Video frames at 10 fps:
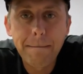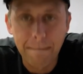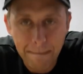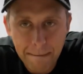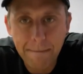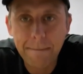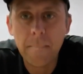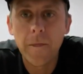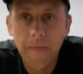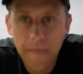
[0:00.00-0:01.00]
Every day I
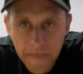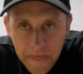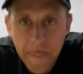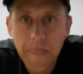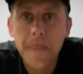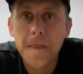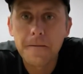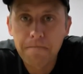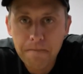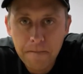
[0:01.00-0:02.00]
have a failure, but those
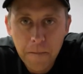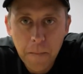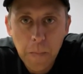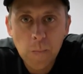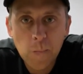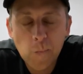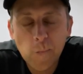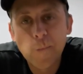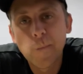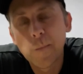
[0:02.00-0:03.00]
failures are
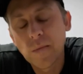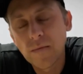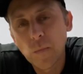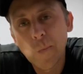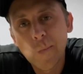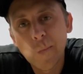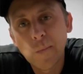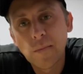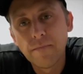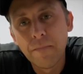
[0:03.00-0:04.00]
successes because
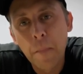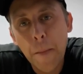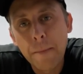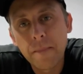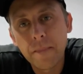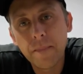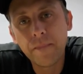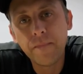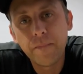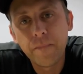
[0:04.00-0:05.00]
I just,
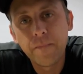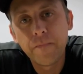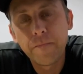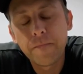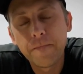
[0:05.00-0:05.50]
I